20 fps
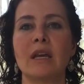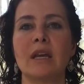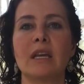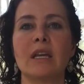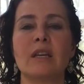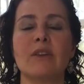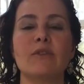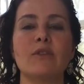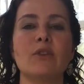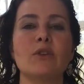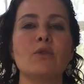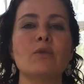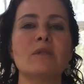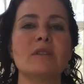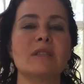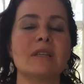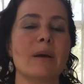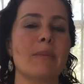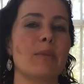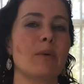If you
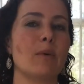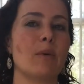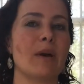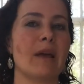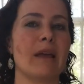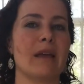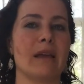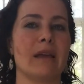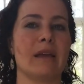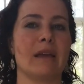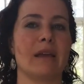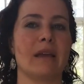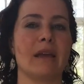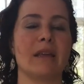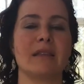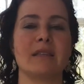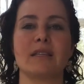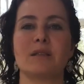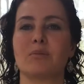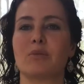step away
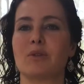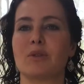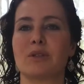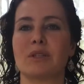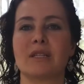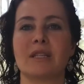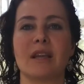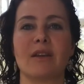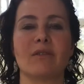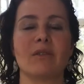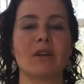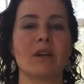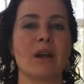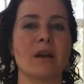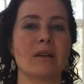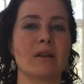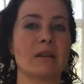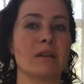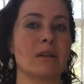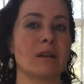and this person never
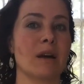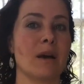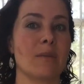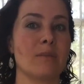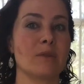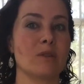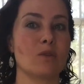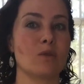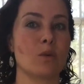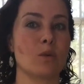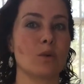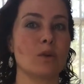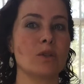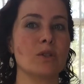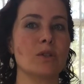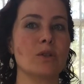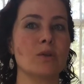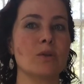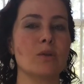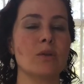comes towards
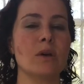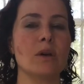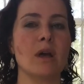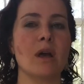you,